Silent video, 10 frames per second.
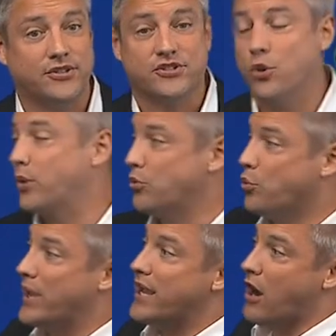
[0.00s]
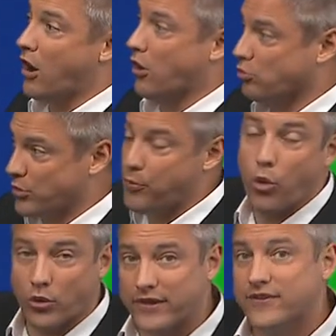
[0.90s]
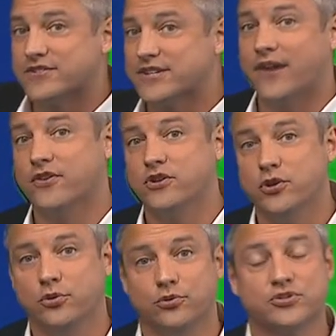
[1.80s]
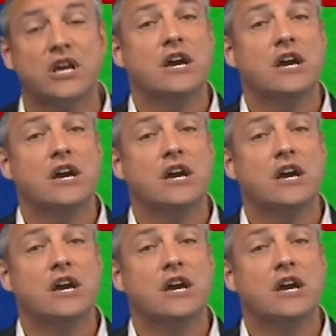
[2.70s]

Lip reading: So when we are reporting this on the news,